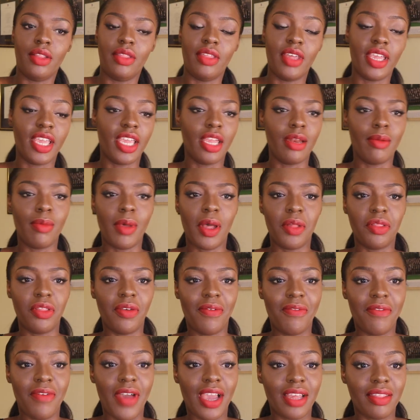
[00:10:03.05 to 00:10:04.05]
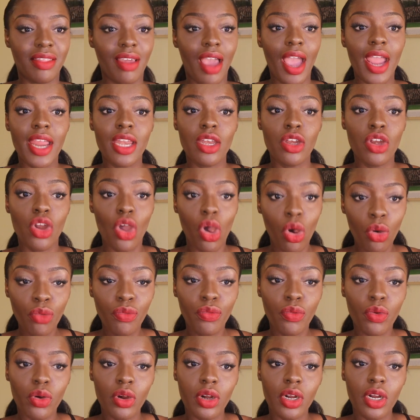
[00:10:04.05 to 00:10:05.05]
thinking about the fact I know
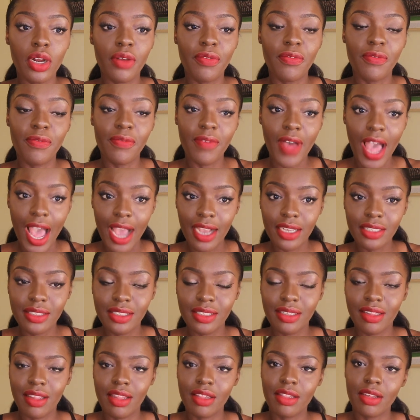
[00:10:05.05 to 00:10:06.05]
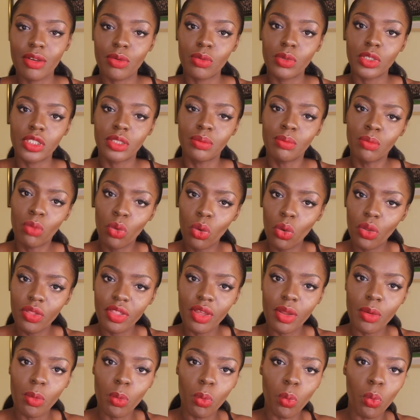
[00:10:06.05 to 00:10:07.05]
for a fact that there was more
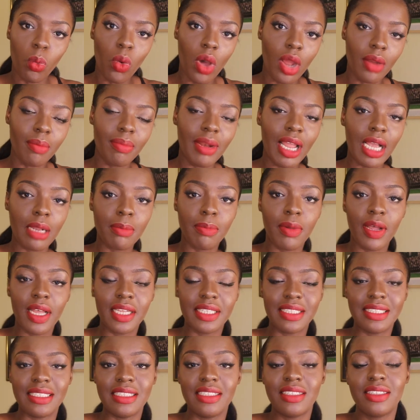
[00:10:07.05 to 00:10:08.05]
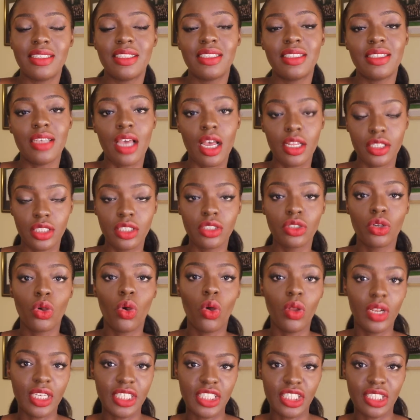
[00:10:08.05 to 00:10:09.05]
than one black person at certain
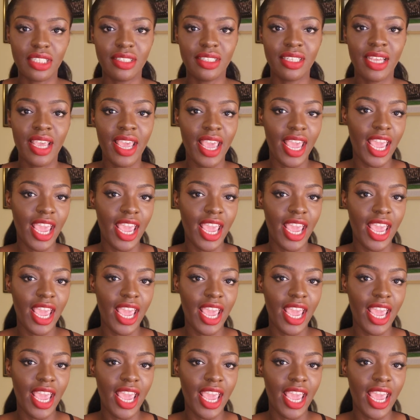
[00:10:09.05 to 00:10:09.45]
colleges.